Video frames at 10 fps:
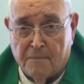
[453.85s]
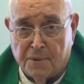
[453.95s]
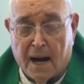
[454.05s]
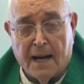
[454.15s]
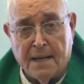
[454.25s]

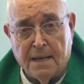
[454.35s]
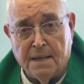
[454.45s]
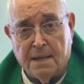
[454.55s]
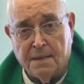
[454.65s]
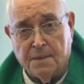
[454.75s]

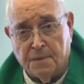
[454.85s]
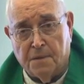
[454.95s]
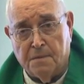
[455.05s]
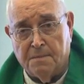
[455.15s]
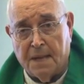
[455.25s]

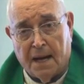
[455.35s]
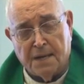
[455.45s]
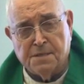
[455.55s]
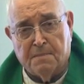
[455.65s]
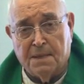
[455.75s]
bridegroom, the
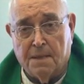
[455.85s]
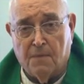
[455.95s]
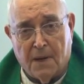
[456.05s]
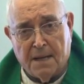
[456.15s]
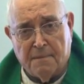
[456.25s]
husband
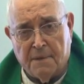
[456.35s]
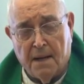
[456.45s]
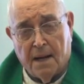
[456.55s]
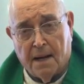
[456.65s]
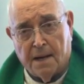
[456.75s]
and
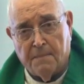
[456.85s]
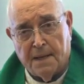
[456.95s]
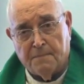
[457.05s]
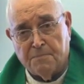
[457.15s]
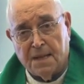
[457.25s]
wife, are
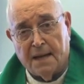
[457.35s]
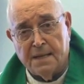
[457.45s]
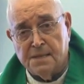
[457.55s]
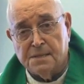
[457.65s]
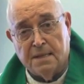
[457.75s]

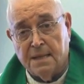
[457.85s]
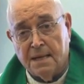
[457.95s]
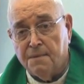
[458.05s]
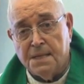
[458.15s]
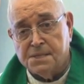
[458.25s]
baptized and
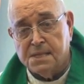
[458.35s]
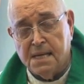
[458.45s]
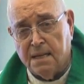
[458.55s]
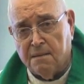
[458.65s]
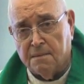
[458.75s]
they
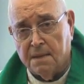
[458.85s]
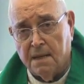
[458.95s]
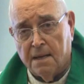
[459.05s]
receive